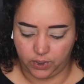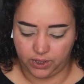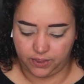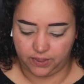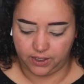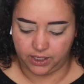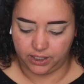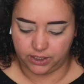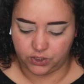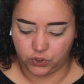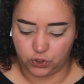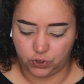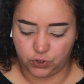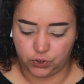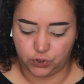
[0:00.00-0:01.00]
with
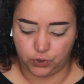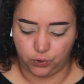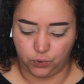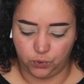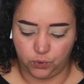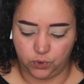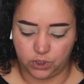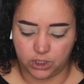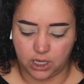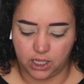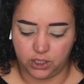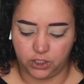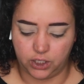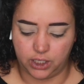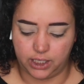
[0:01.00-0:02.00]
this Soothe
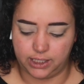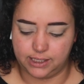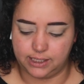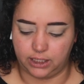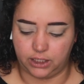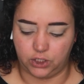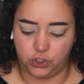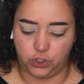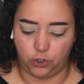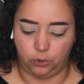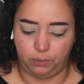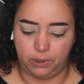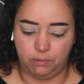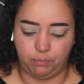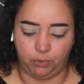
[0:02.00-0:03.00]
color. It's like a
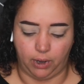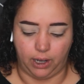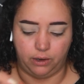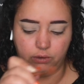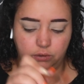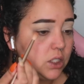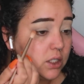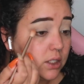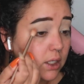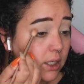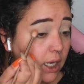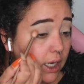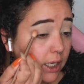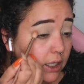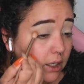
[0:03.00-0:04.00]
taupey brown, just to
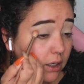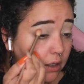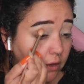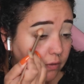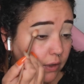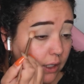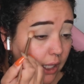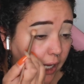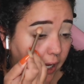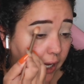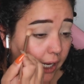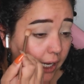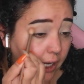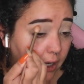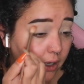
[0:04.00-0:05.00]
kind of
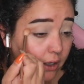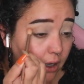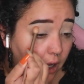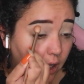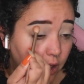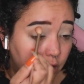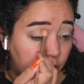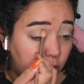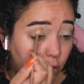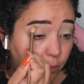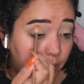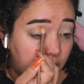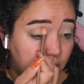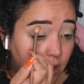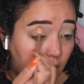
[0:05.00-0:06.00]
lay a little
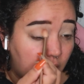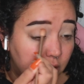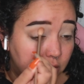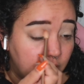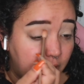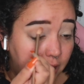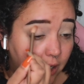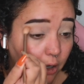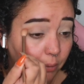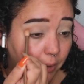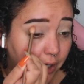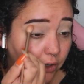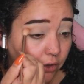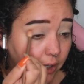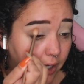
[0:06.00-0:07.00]
bit of color right here in
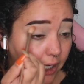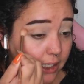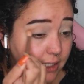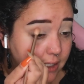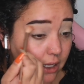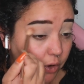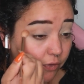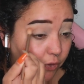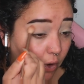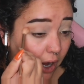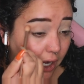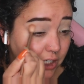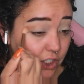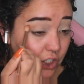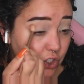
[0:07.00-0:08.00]
my crease before
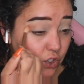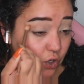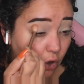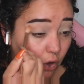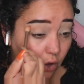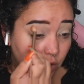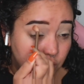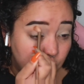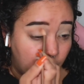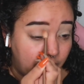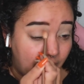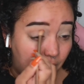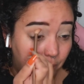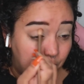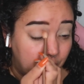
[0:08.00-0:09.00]
I just toss on
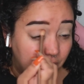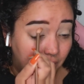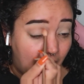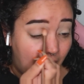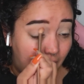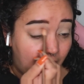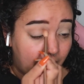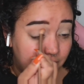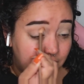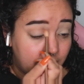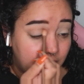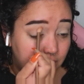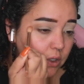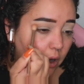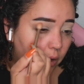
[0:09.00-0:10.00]
that black.
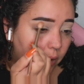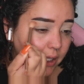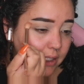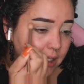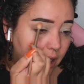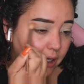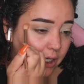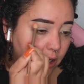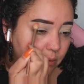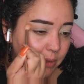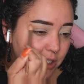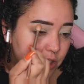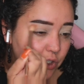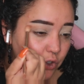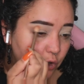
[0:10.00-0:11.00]
So it's not gonna
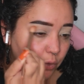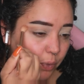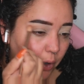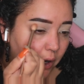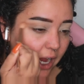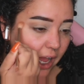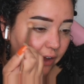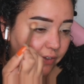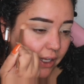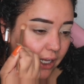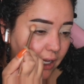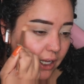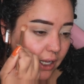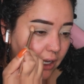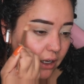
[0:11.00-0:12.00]
be super
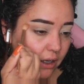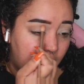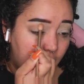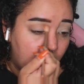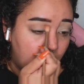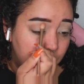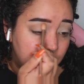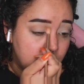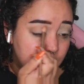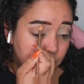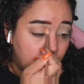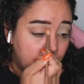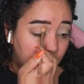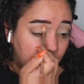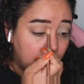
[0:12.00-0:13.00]
heavy, and I'm just
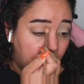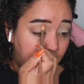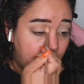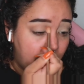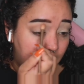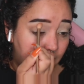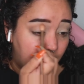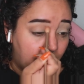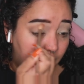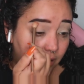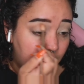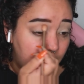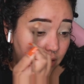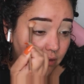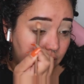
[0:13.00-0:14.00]
with a light
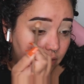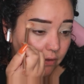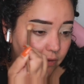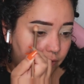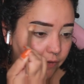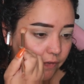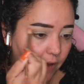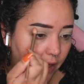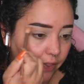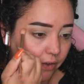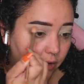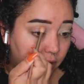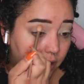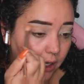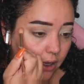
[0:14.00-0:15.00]
hand
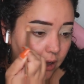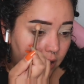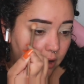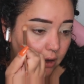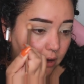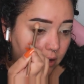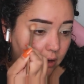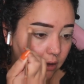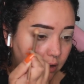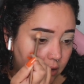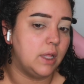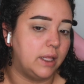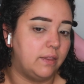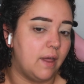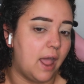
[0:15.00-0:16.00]
feathering it
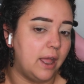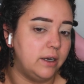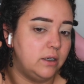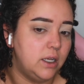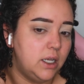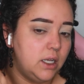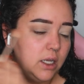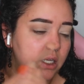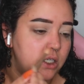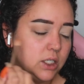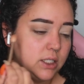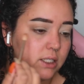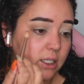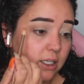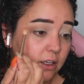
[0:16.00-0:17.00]
like that,
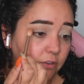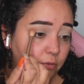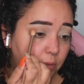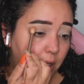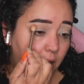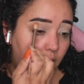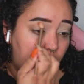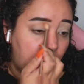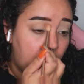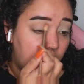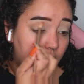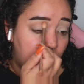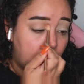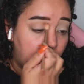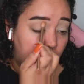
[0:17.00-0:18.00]
just to give
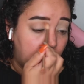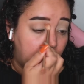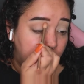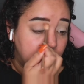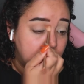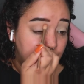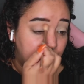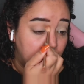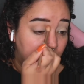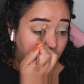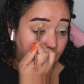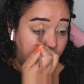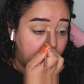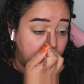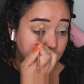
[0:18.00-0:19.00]
me a nice
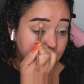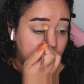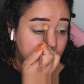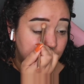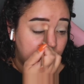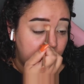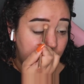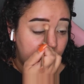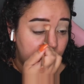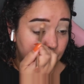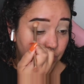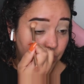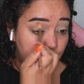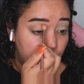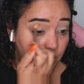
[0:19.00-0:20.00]
blend. Because when you
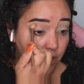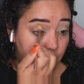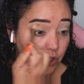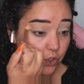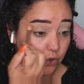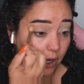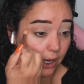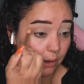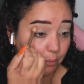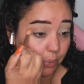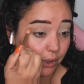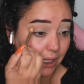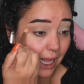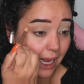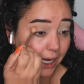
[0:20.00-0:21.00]
just do like straight
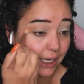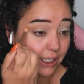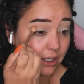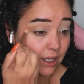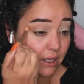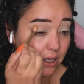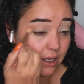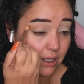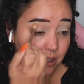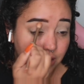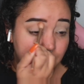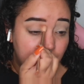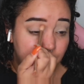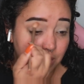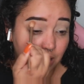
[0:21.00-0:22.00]
black,
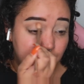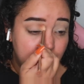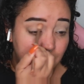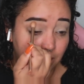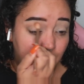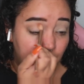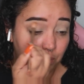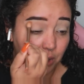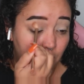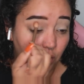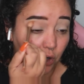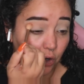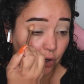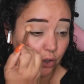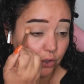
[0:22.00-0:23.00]
sometimes it can be
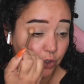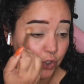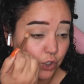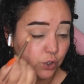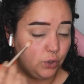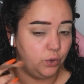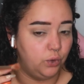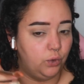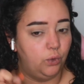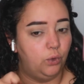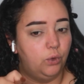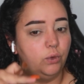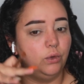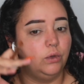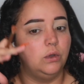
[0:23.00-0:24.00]
hard
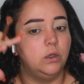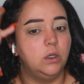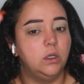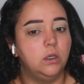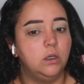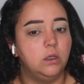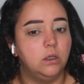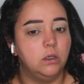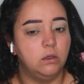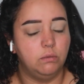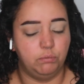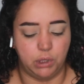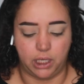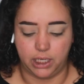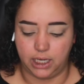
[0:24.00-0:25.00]
to
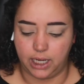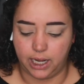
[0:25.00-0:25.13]
blend it